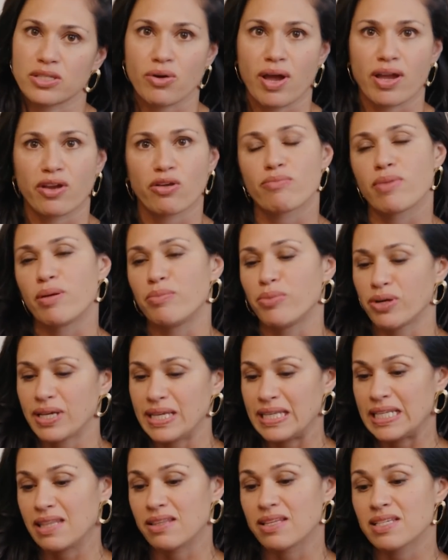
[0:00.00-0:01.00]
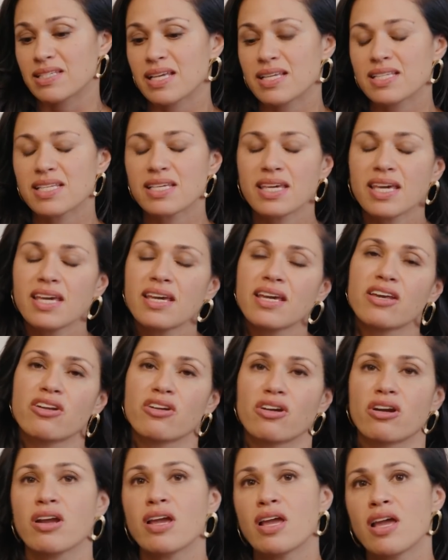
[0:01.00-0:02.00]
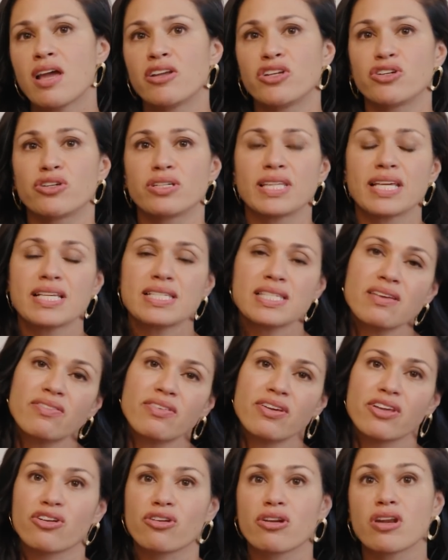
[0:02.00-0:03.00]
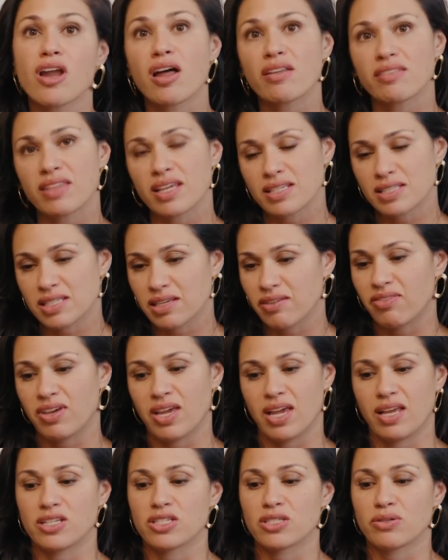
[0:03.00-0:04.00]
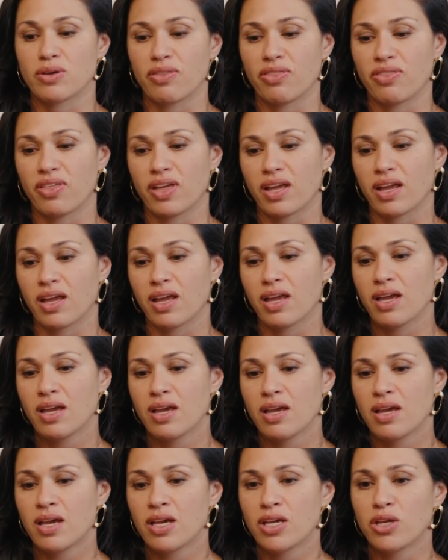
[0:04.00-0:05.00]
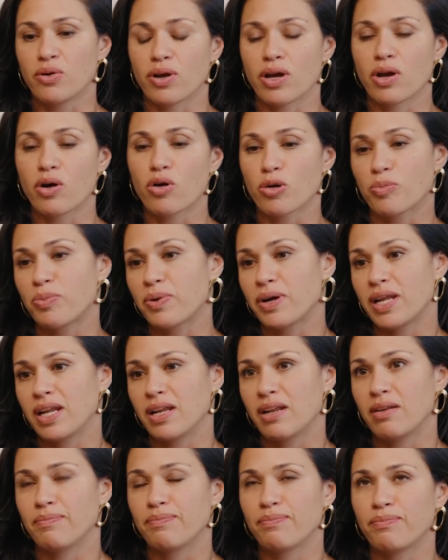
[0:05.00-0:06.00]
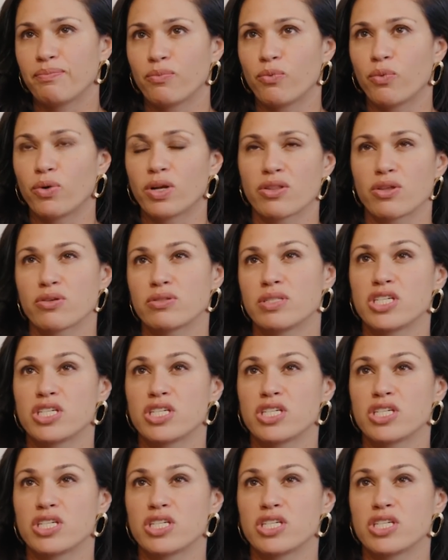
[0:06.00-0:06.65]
So I can remember eating this as a kid, or during Thanksgiving, or not Thanksgiving. So I think, incorporating one of those